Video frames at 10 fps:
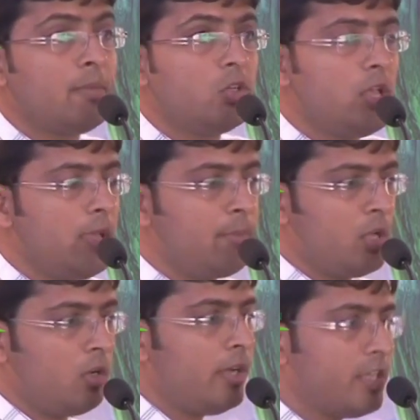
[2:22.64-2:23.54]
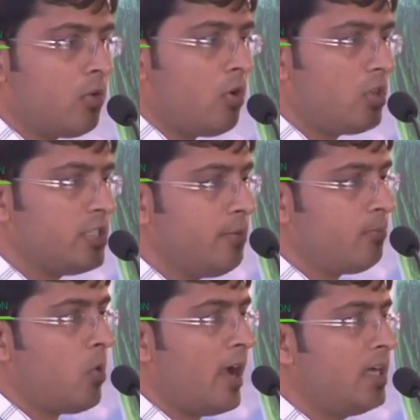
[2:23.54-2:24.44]
Coming to the
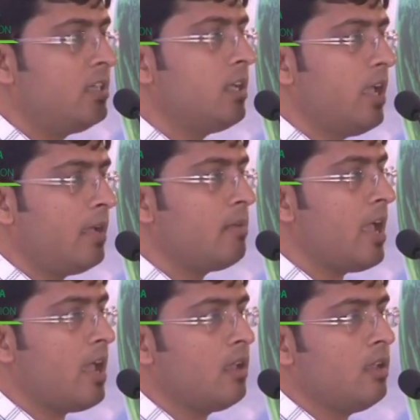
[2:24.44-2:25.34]
etiology point, and